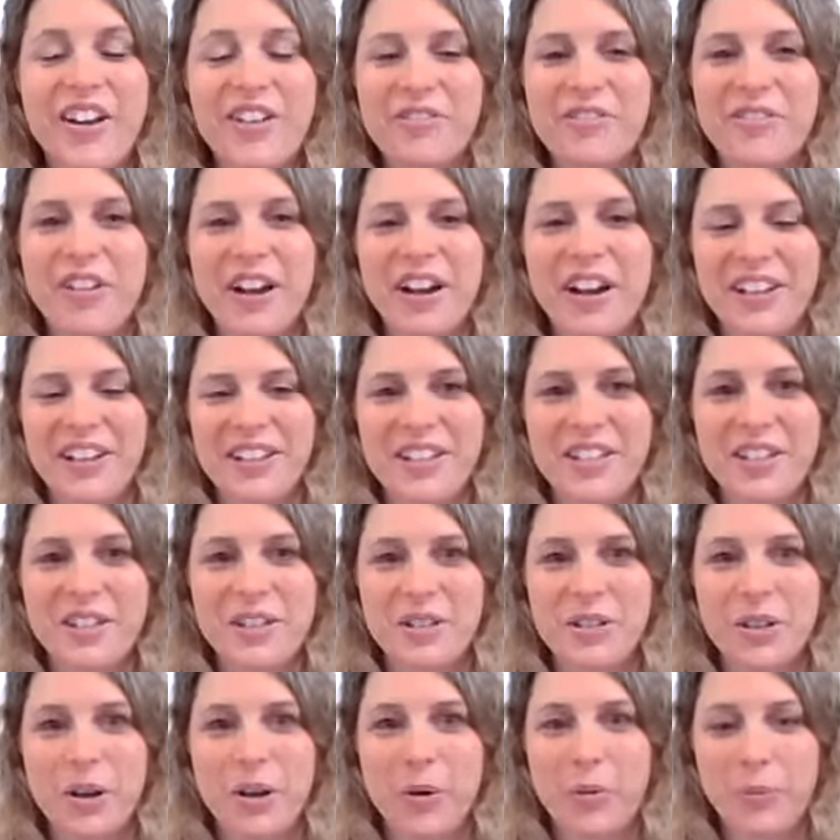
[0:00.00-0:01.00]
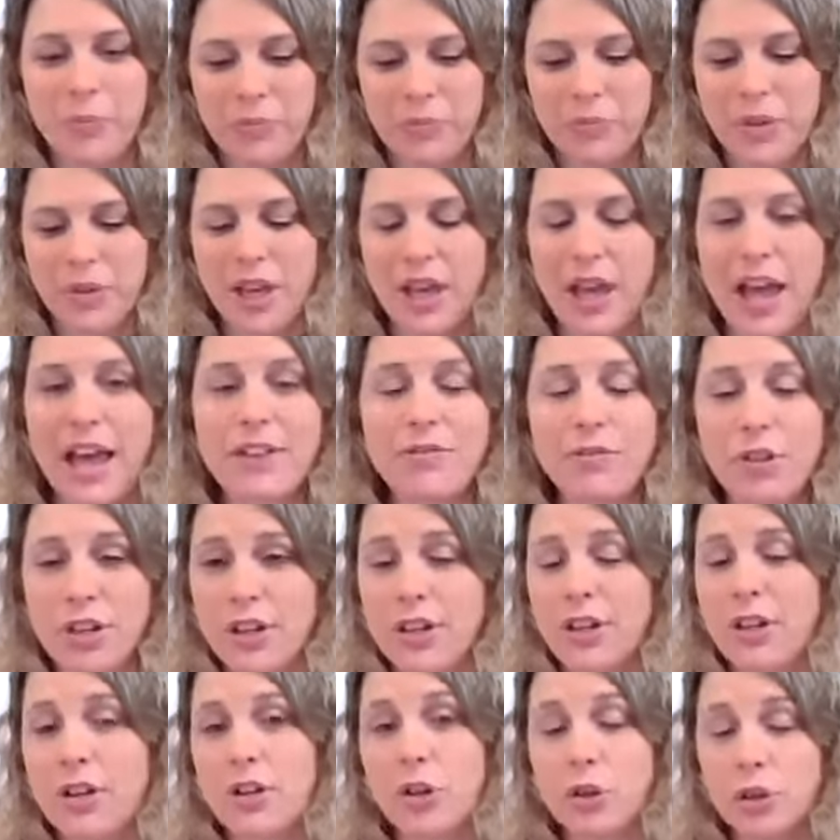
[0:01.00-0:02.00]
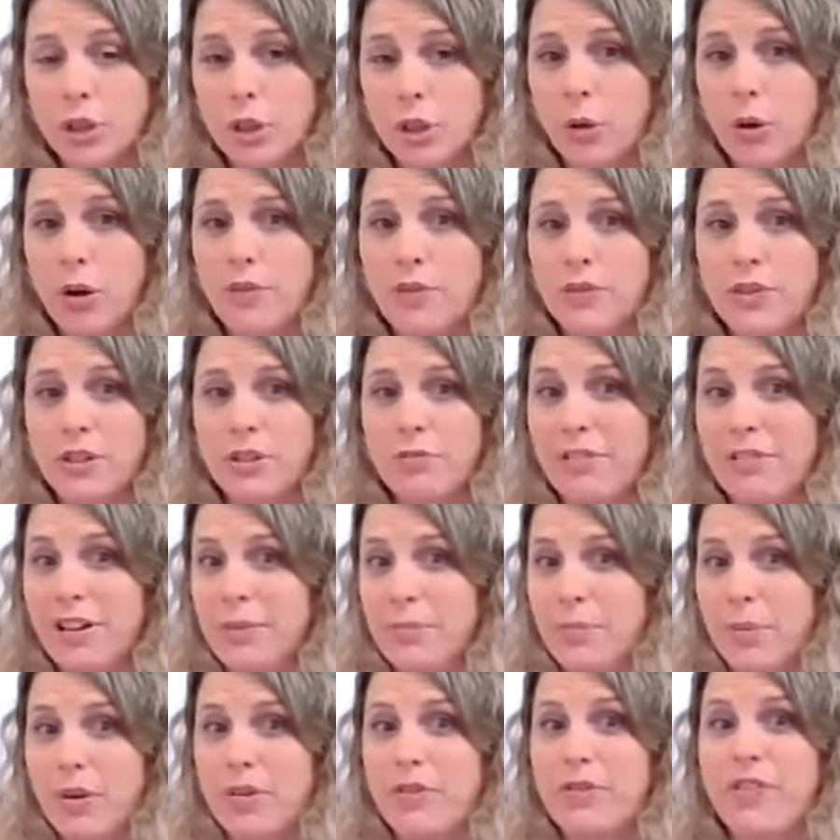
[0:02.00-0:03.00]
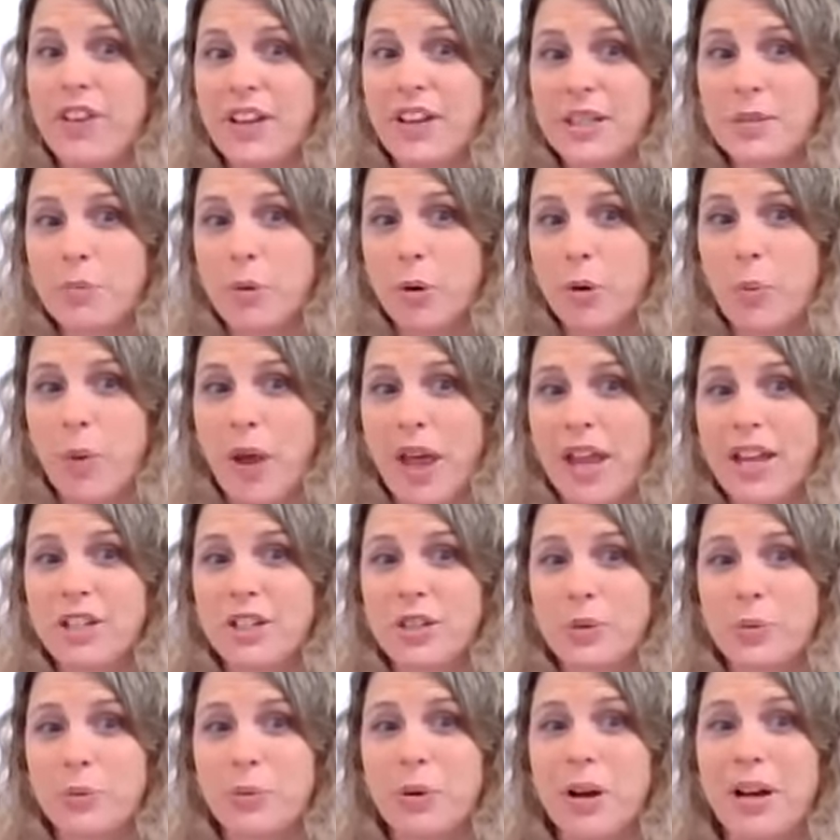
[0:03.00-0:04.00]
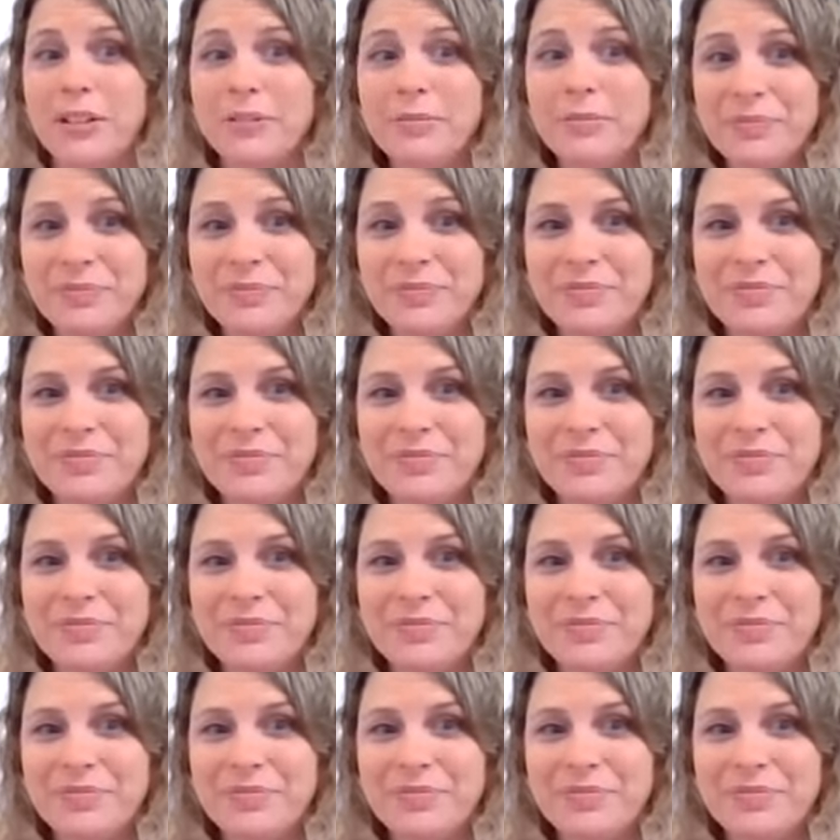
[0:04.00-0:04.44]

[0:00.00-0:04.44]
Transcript: Right, so you can also go over to the Red Beau Facebook page as well.